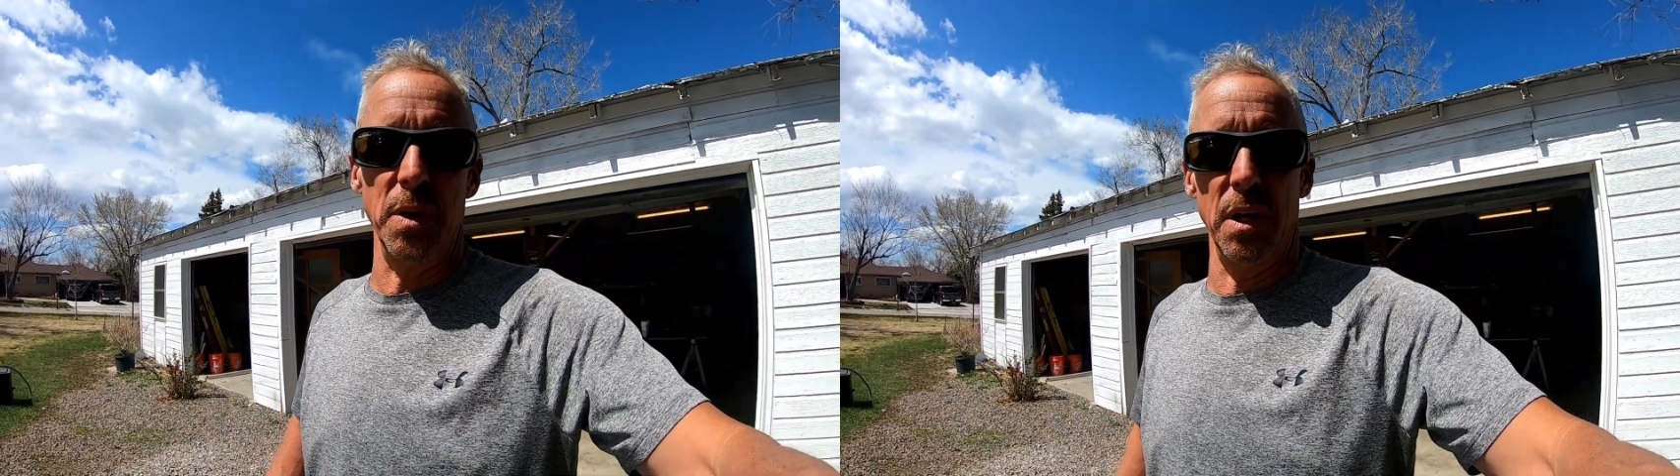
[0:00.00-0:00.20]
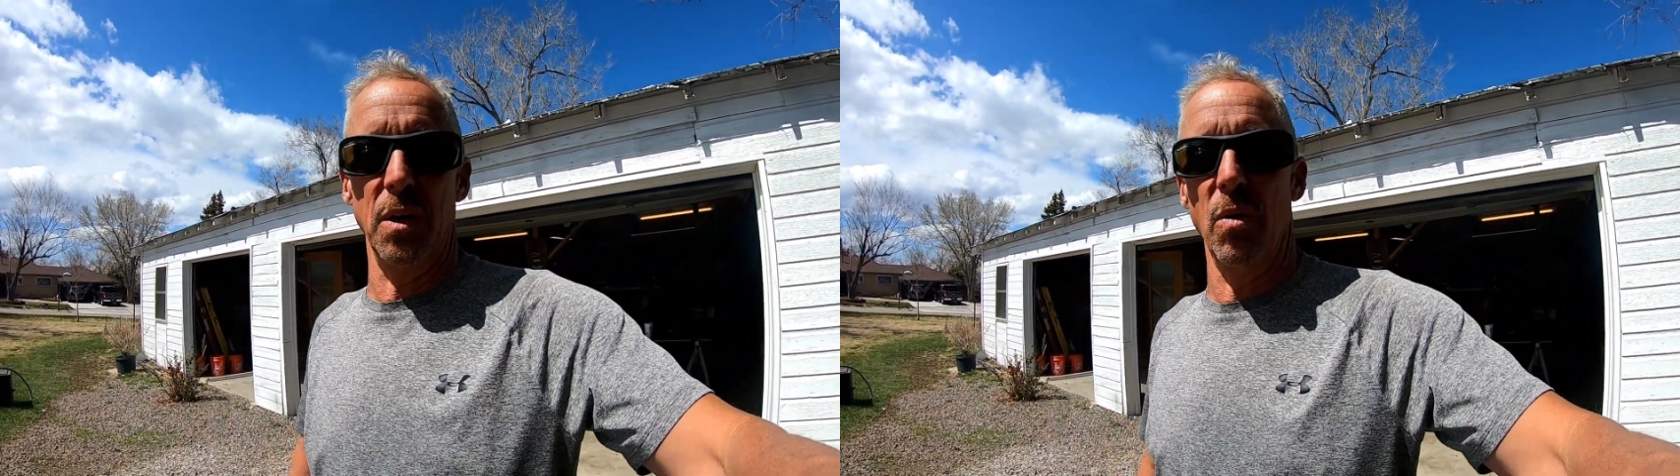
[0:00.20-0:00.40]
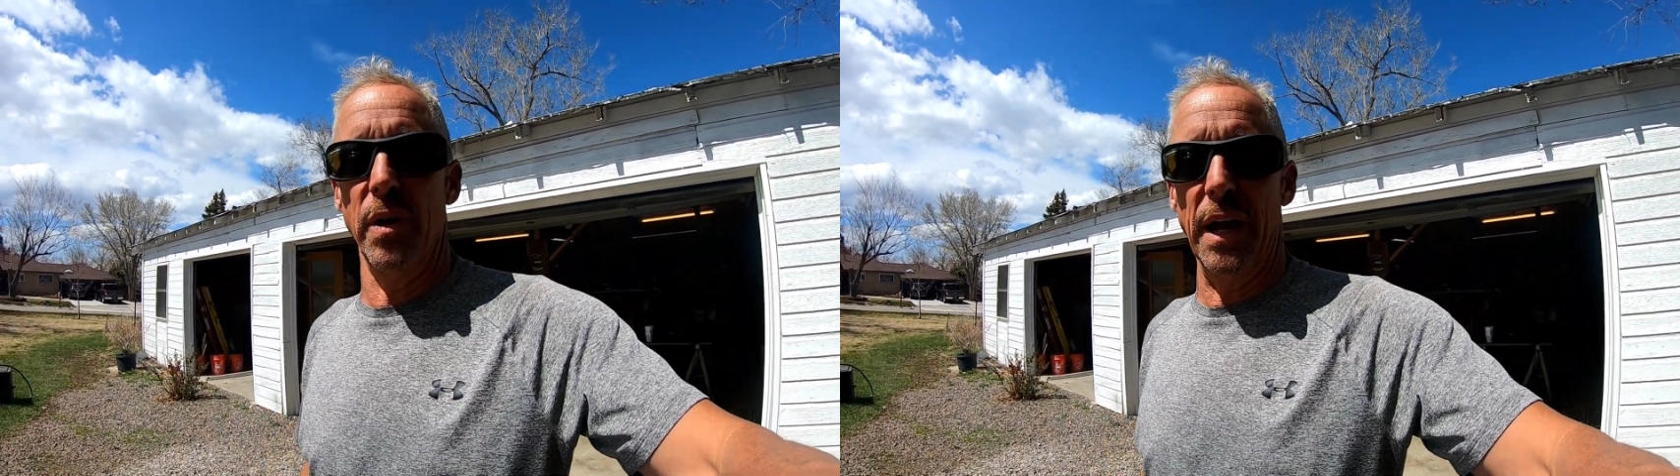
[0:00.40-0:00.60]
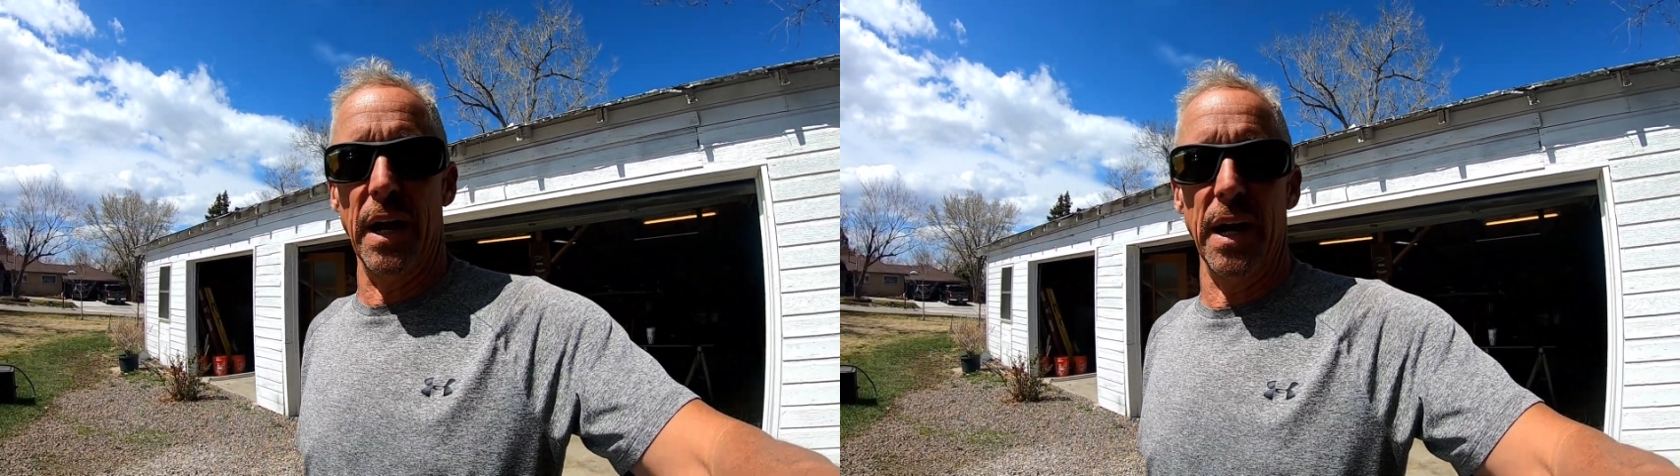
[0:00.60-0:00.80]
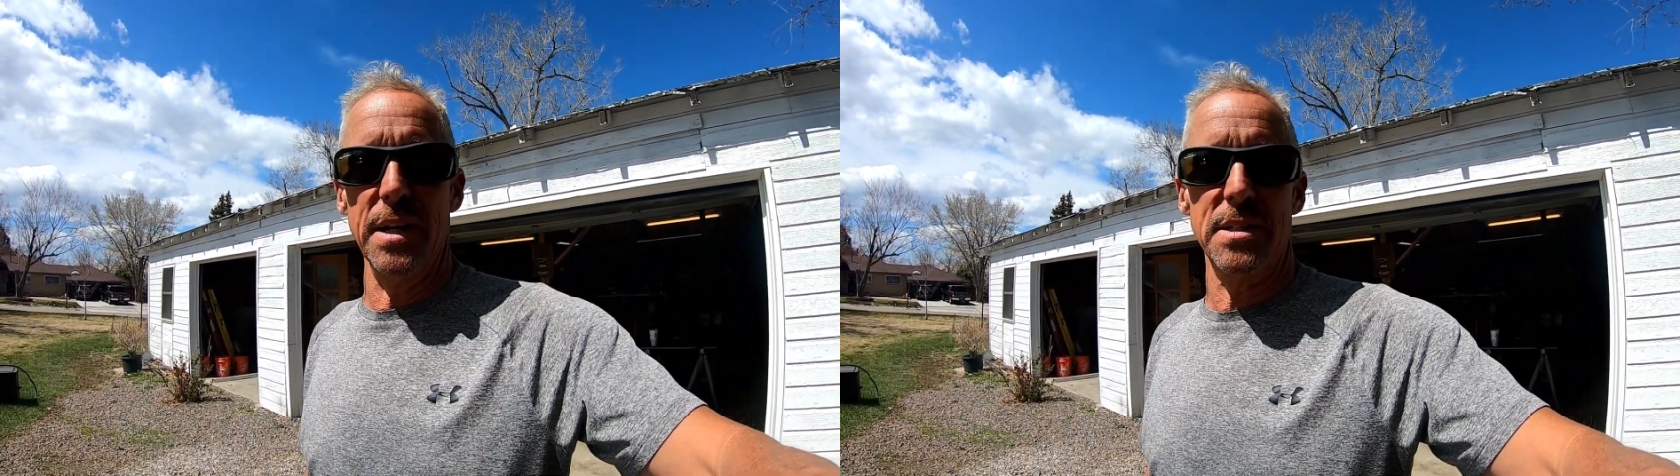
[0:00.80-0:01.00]
been going
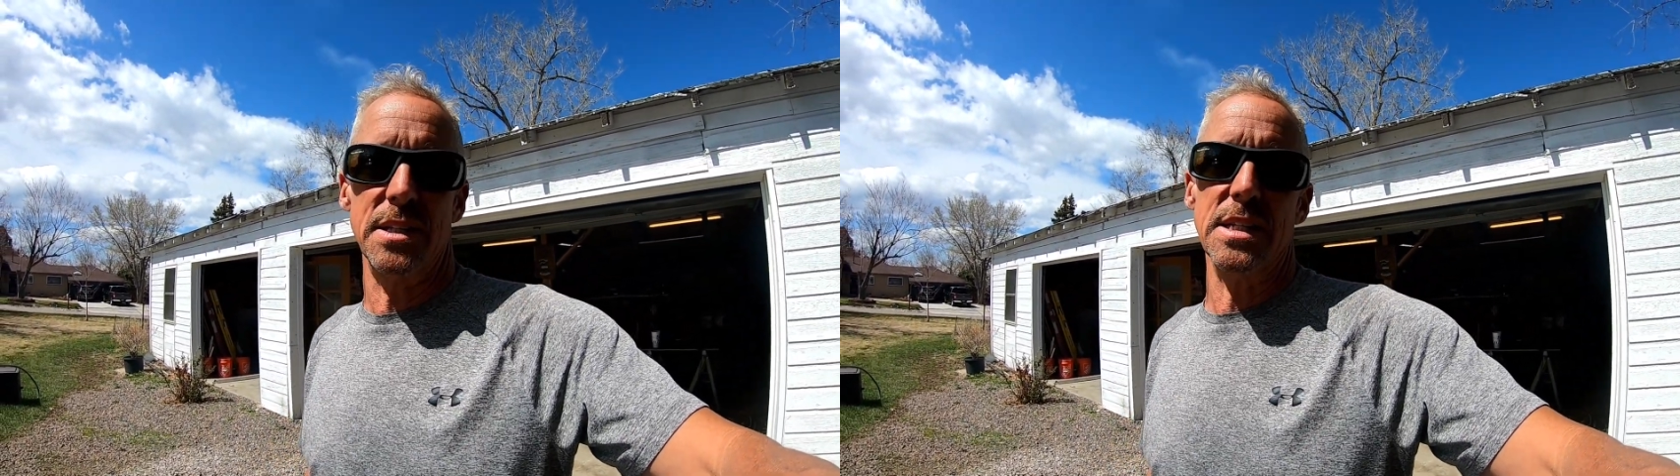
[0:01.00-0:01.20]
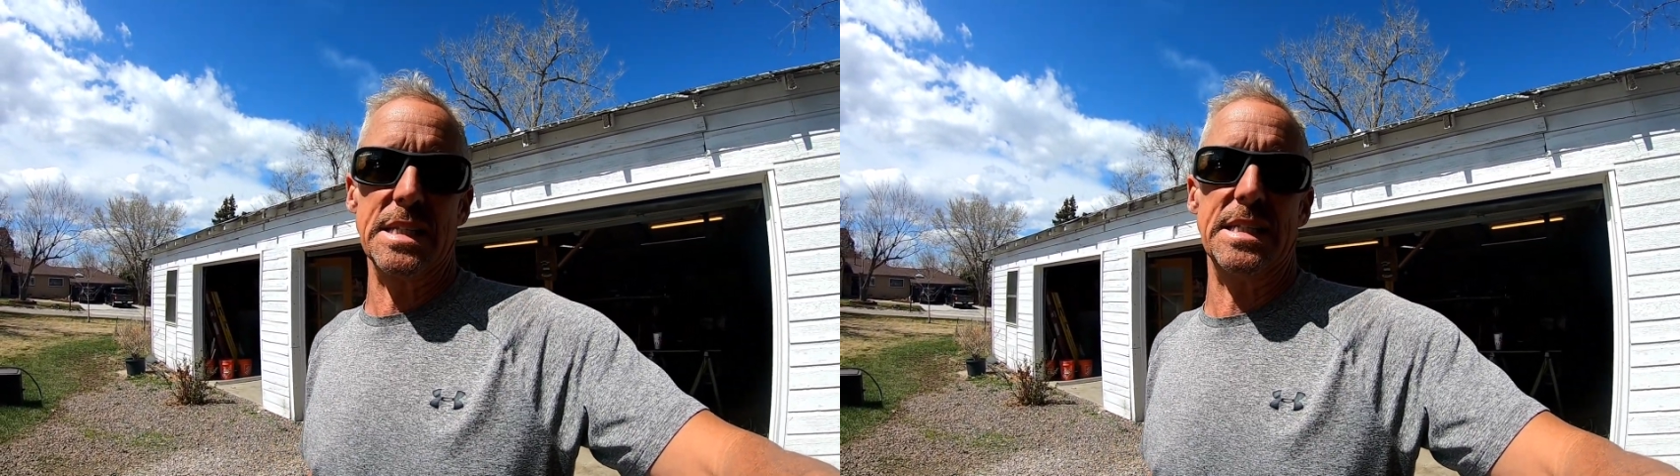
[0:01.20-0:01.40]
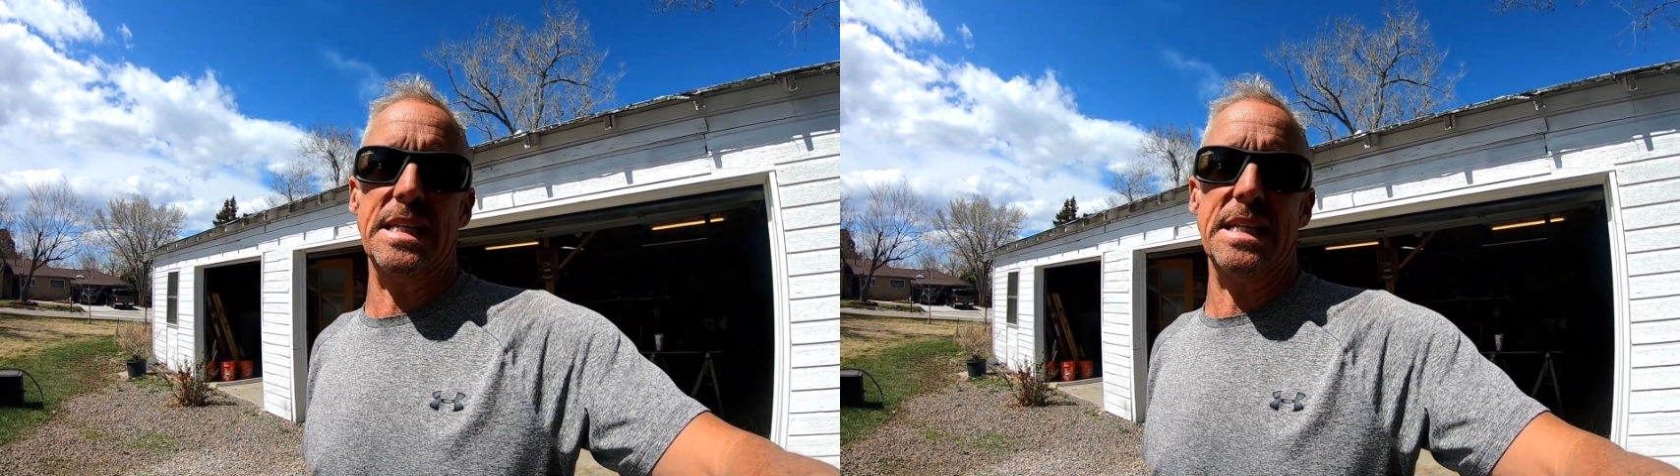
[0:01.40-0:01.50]
on since